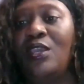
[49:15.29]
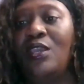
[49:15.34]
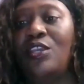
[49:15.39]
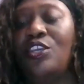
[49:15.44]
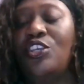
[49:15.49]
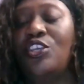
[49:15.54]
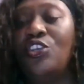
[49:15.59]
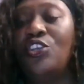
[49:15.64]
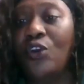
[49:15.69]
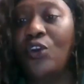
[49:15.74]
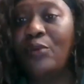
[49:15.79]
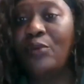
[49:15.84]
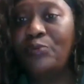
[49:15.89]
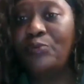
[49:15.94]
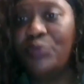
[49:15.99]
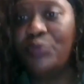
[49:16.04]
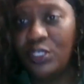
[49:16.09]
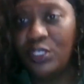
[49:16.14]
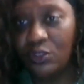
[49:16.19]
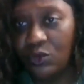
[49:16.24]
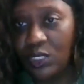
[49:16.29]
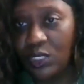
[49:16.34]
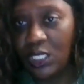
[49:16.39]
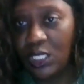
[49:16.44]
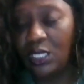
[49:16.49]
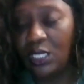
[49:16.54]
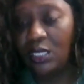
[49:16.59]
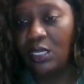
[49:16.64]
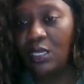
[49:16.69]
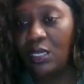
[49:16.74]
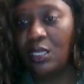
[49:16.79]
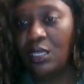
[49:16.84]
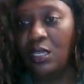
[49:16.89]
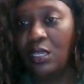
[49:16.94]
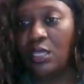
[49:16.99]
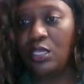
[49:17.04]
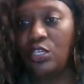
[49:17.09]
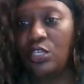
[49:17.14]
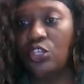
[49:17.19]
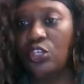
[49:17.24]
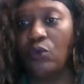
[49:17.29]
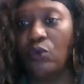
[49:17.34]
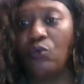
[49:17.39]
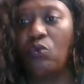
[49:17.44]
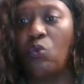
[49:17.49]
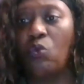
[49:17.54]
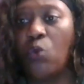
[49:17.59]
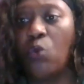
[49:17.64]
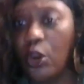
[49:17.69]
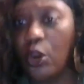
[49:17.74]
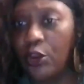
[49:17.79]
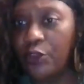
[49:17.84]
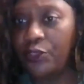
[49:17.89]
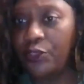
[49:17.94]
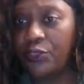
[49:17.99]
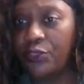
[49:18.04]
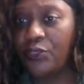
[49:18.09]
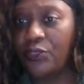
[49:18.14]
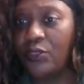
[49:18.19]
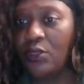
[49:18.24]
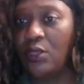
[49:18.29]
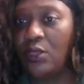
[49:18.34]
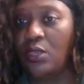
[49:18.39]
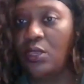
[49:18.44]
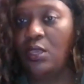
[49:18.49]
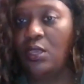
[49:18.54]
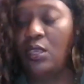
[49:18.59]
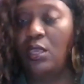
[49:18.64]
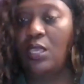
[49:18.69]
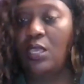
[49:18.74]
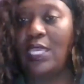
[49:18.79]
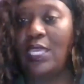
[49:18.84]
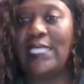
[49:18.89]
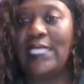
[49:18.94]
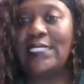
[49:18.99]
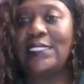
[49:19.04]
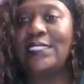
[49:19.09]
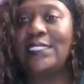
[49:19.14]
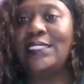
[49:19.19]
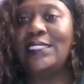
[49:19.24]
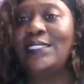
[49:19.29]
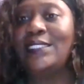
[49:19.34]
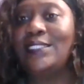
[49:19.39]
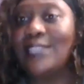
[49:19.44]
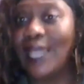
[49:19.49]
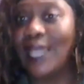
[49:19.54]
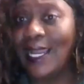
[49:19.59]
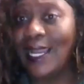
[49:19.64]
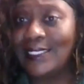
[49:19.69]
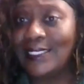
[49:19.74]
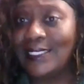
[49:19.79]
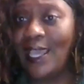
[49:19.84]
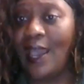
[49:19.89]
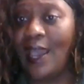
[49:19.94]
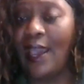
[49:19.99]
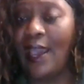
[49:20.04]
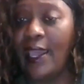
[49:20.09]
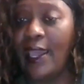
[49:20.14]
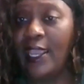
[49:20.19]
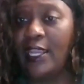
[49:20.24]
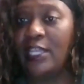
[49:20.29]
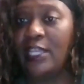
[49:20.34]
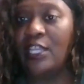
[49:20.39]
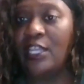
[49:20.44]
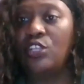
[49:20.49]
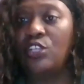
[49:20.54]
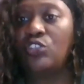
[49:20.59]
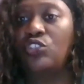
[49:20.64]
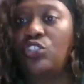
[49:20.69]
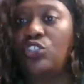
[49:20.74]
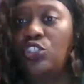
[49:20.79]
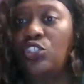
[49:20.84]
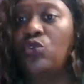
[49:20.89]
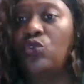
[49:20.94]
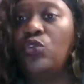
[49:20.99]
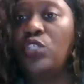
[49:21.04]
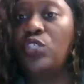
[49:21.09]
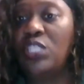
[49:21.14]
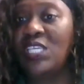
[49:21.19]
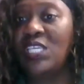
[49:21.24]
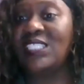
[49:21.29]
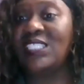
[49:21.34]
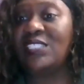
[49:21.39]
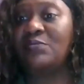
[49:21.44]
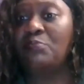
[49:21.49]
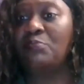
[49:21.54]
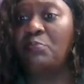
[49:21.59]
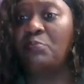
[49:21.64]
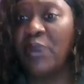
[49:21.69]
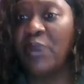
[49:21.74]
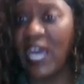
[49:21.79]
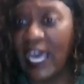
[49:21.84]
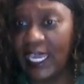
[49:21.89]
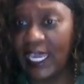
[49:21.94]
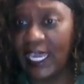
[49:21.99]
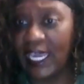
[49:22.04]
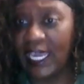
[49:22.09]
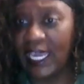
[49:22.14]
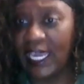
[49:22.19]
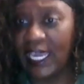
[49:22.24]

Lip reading: Your beauty, your worth is not tied to this body.